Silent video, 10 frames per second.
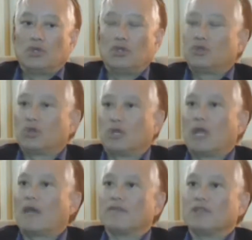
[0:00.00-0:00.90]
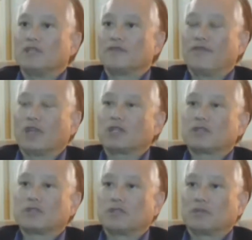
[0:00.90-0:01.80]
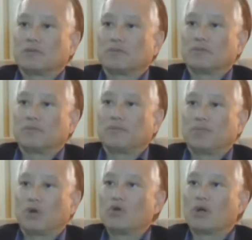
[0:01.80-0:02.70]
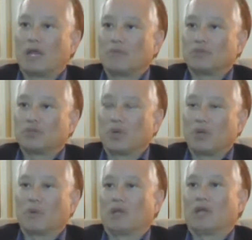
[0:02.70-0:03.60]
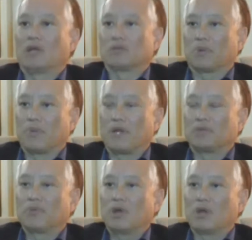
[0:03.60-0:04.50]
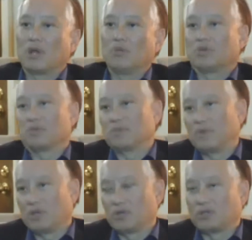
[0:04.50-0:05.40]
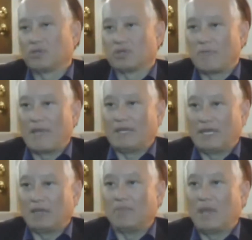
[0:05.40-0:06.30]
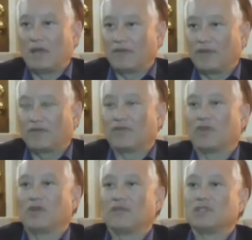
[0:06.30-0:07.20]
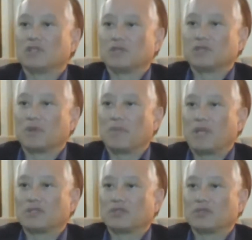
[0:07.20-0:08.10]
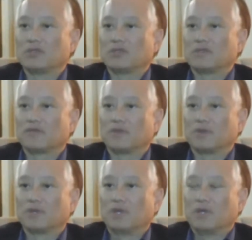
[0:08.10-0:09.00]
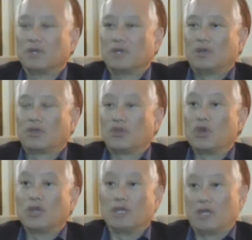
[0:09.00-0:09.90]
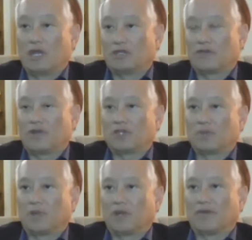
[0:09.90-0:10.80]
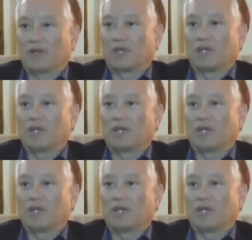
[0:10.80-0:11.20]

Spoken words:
you shouldn't have these fixed programs, 21-day hospital-based program, which was because there was a mandated benefit for every citizen of Massachusetts for 30 days of hospital level of